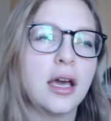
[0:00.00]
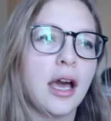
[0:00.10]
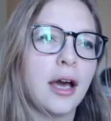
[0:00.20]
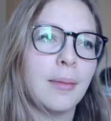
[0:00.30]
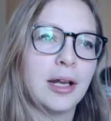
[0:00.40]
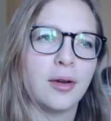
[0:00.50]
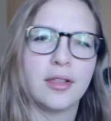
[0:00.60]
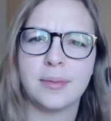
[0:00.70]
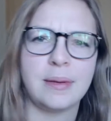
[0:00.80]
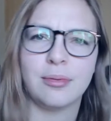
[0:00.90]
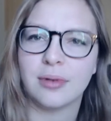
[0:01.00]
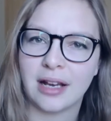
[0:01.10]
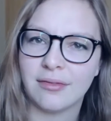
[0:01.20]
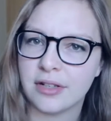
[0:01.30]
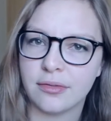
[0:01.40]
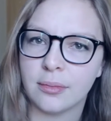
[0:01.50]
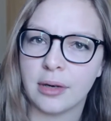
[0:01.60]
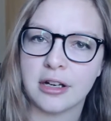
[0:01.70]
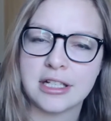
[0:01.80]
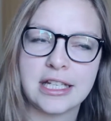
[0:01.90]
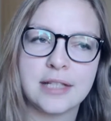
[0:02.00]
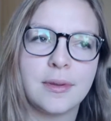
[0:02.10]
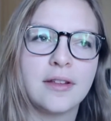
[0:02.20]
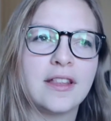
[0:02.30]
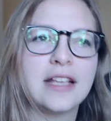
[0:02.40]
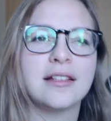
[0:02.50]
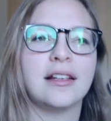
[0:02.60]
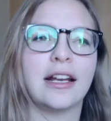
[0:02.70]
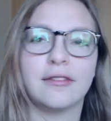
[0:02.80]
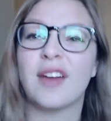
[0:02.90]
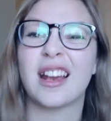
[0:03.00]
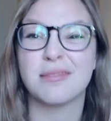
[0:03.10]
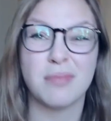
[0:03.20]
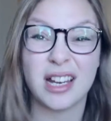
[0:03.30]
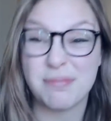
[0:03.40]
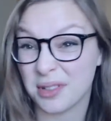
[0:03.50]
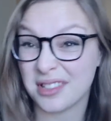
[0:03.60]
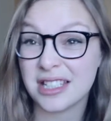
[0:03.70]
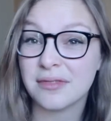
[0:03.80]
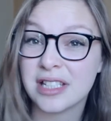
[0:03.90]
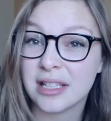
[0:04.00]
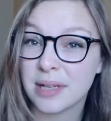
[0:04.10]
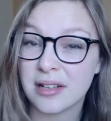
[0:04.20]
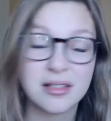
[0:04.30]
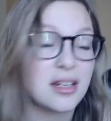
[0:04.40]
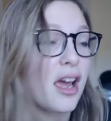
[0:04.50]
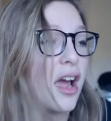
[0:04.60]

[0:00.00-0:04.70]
I know other people would have different priorities, but the things that like affect my positivity the most